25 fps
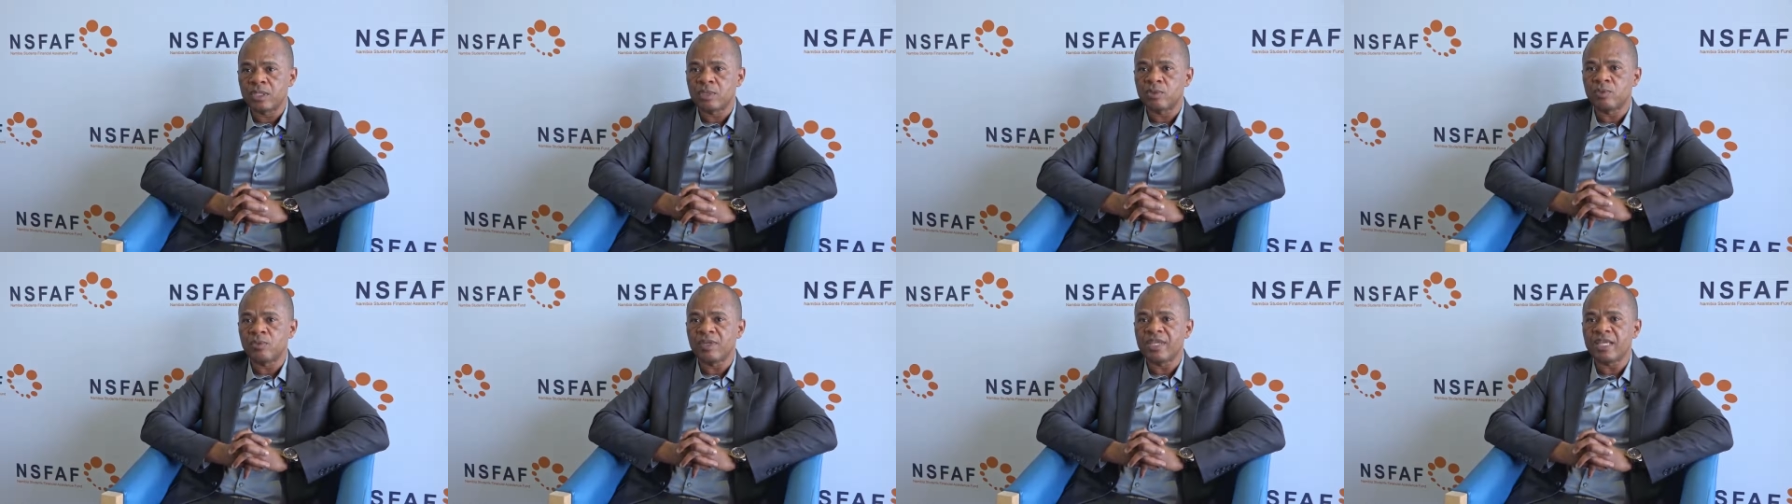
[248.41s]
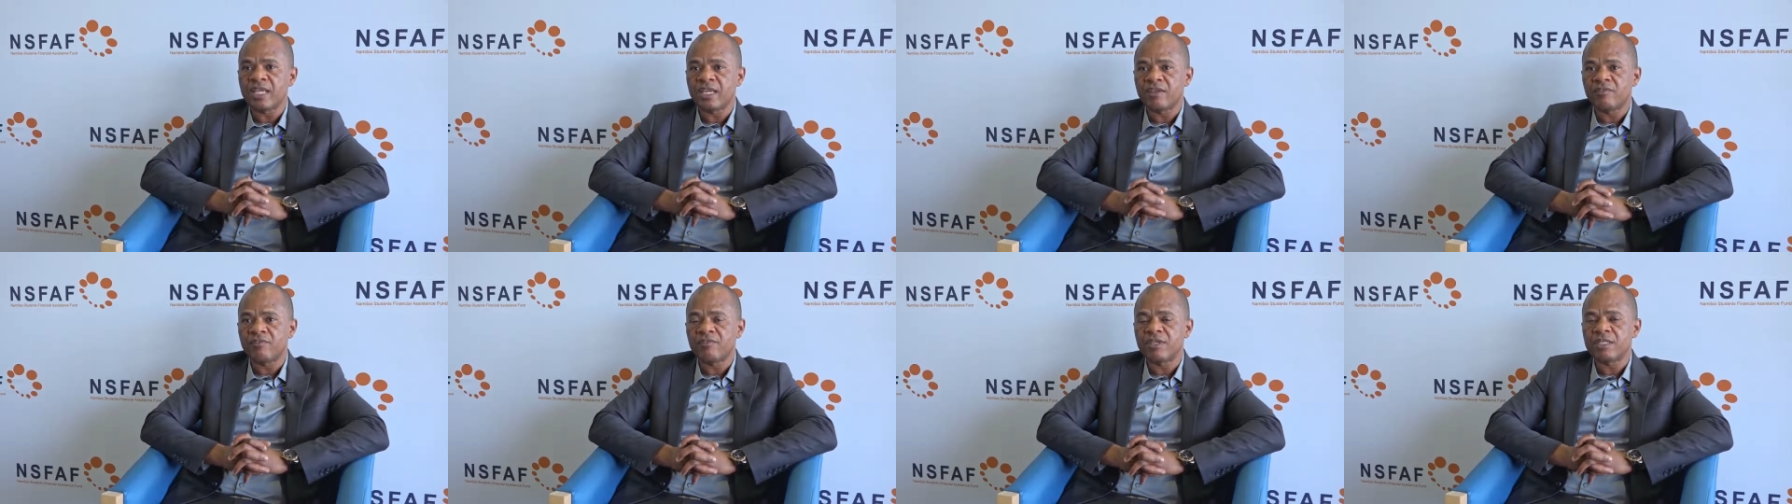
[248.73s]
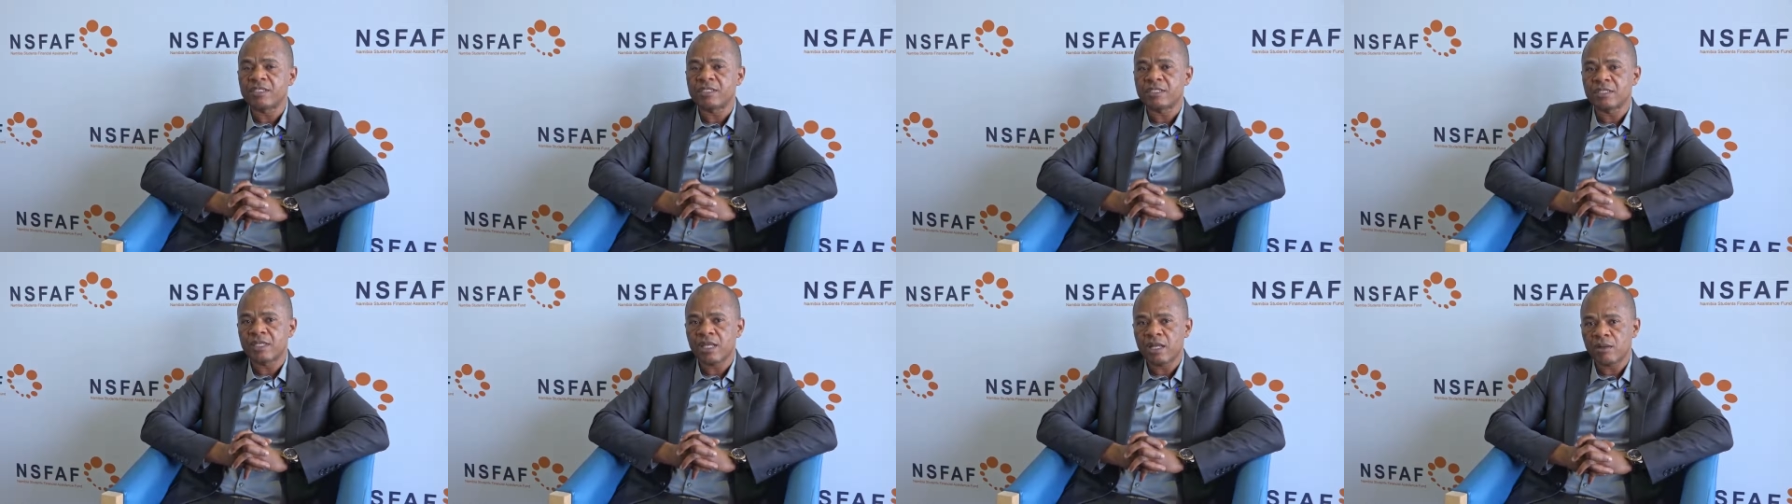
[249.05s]
we have
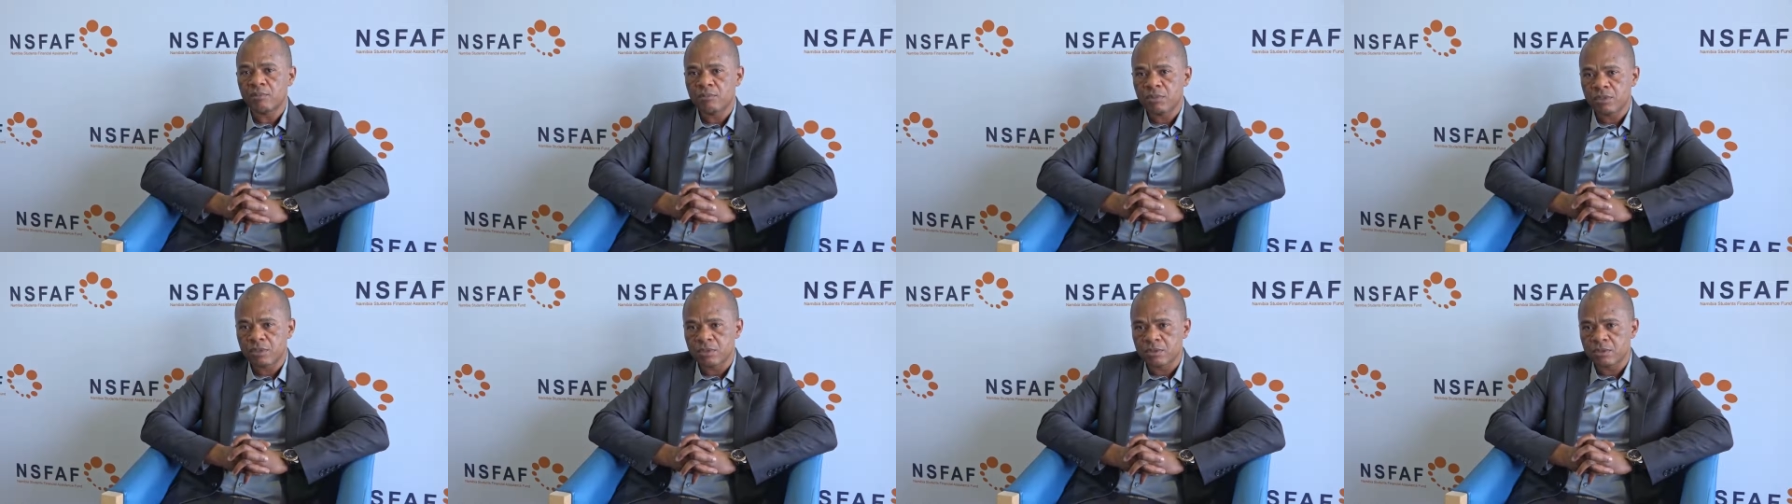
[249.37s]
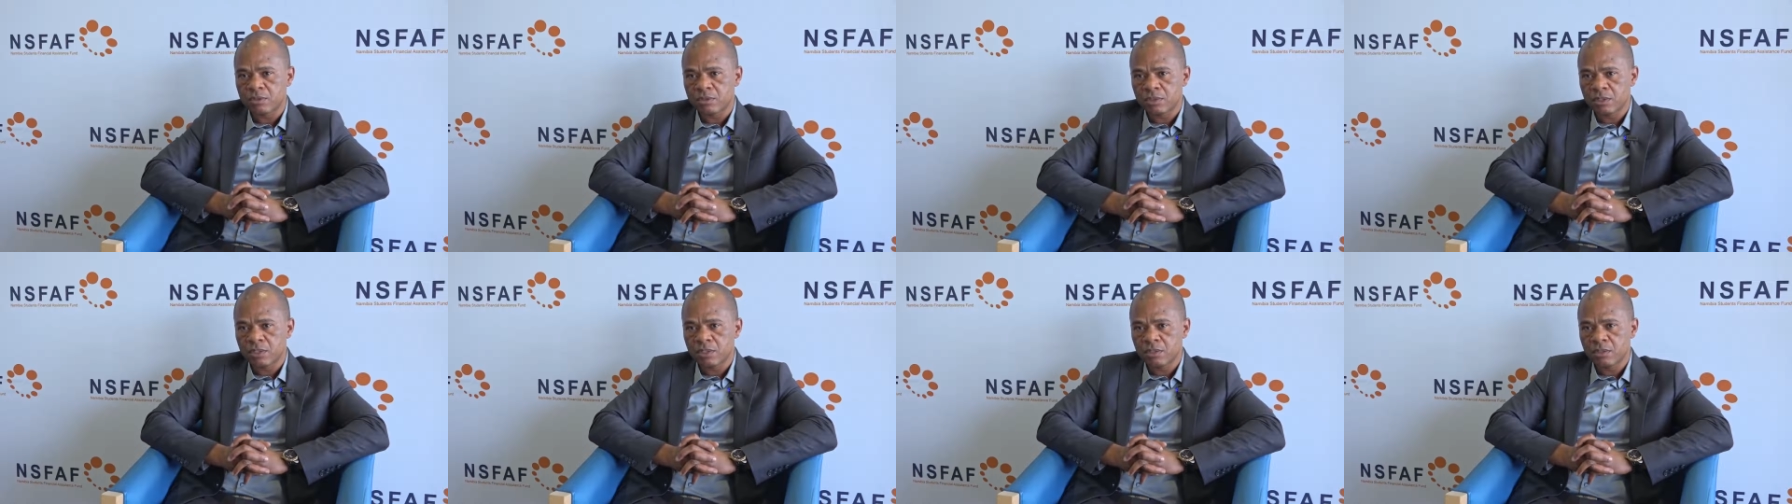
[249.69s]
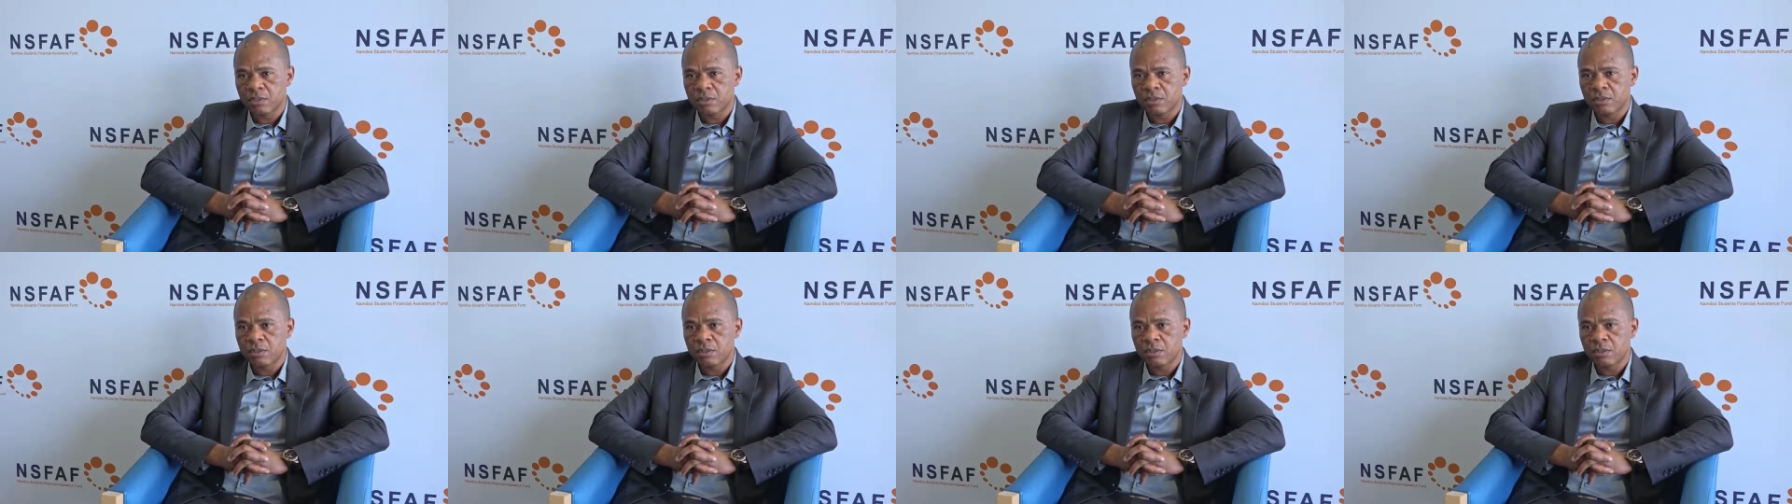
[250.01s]
established